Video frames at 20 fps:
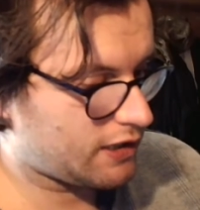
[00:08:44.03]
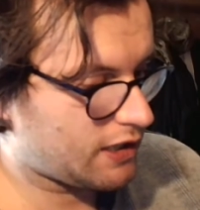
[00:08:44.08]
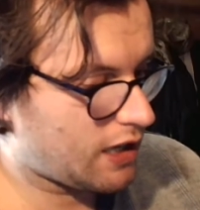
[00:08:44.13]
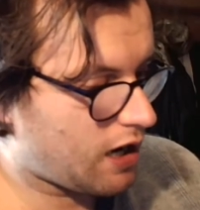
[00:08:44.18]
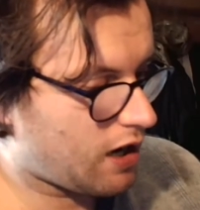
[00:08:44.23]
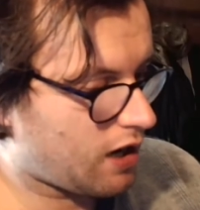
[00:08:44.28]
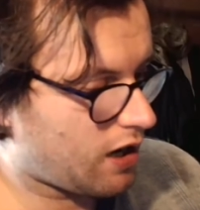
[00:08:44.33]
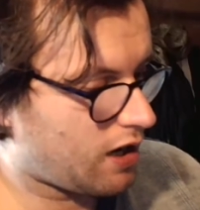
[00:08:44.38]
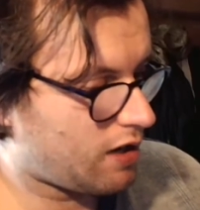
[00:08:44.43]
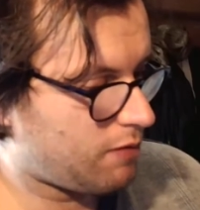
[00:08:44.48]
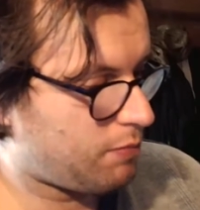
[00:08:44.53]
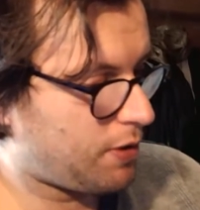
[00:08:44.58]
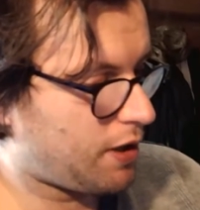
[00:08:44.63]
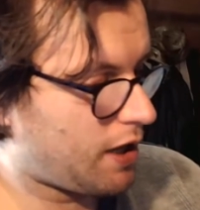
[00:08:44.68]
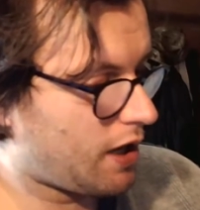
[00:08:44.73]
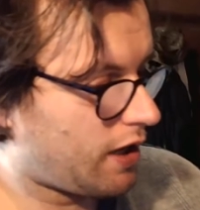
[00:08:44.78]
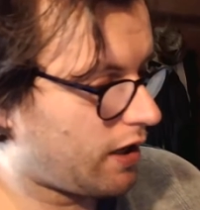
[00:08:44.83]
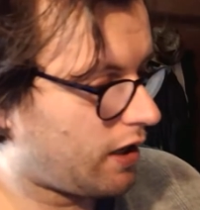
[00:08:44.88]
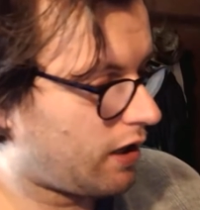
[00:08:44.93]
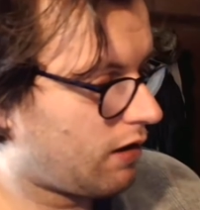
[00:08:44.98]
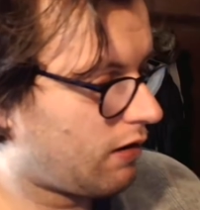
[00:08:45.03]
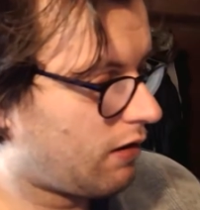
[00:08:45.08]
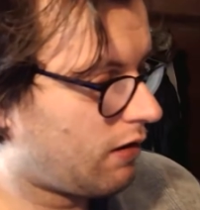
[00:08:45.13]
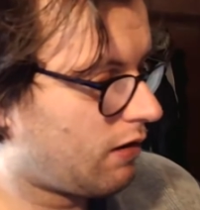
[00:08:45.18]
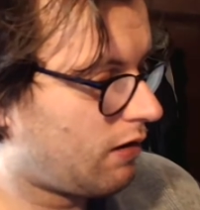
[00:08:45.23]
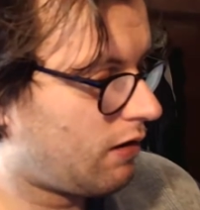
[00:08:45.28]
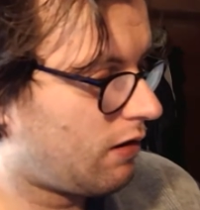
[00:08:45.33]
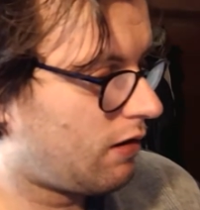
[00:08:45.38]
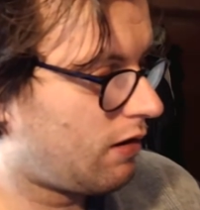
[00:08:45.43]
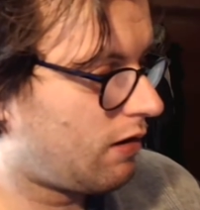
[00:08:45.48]
that IPA.
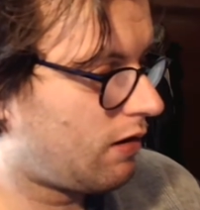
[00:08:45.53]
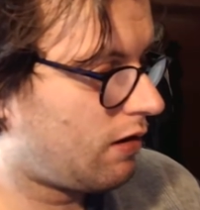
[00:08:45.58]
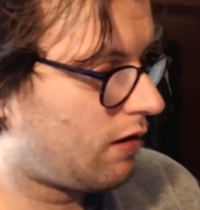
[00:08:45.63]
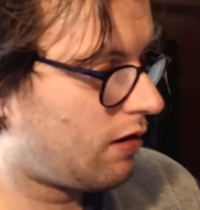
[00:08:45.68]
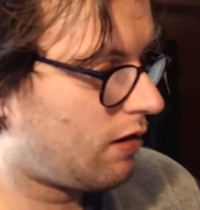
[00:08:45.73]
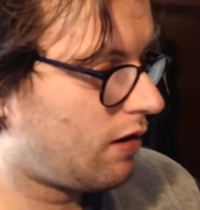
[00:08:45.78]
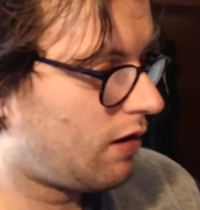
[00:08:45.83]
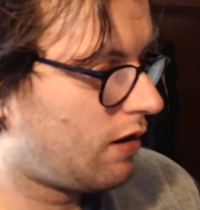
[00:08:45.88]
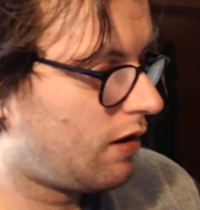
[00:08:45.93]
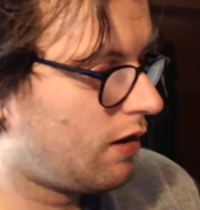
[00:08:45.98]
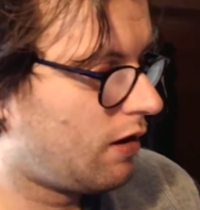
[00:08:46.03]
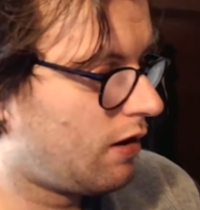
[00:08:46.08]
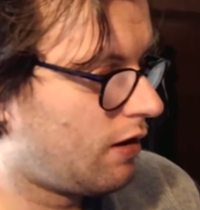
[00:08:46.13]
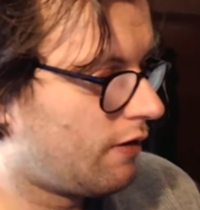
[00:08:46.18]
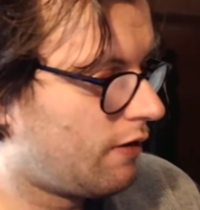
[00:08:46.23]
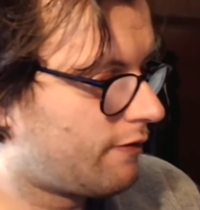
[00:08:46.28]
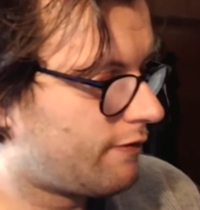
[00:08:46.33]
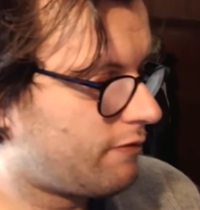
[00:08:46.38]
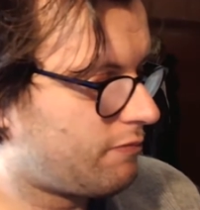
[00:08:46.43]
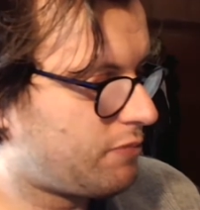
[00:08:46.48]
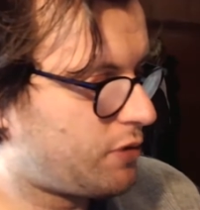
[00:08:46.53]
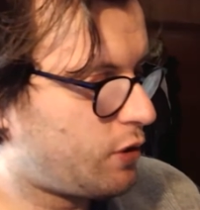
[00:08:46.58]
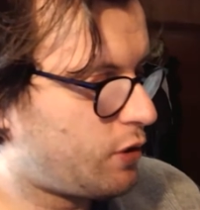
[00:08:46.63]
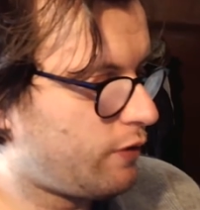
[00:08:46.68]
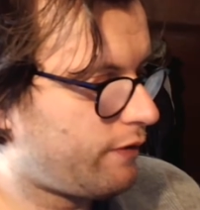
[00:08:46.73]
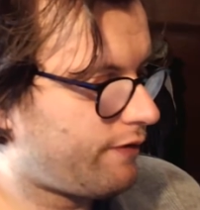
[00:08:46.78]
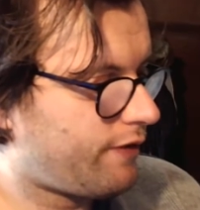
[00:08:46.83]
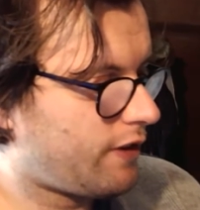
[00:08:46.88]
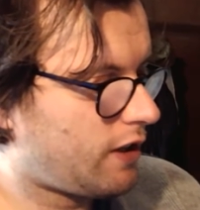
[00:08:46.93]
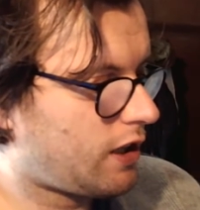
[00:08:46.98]
From
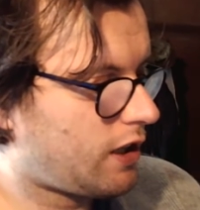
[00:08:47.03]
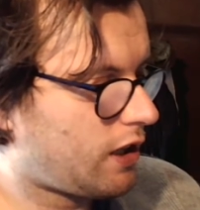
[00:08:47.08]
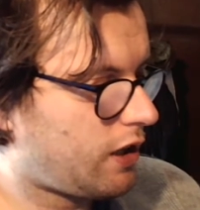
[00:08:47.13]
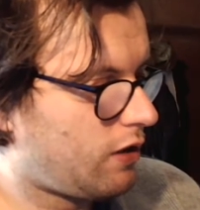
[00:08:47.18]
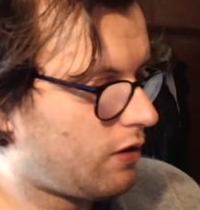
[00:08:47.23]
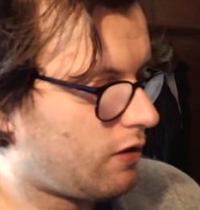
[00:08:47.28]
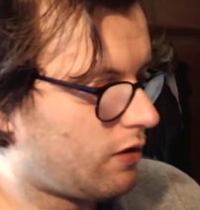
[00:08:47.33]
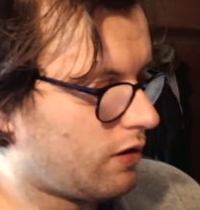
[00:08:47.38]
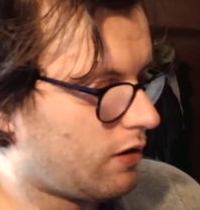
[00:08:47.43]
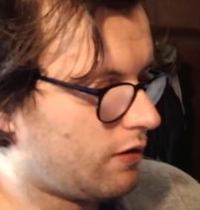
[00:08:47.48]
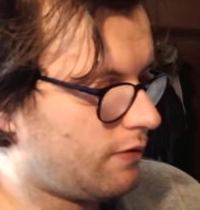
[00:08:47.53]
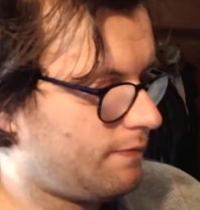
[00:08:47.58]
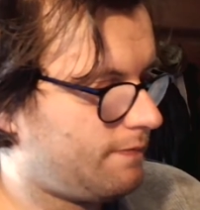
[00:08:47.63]
Tooth and Claw.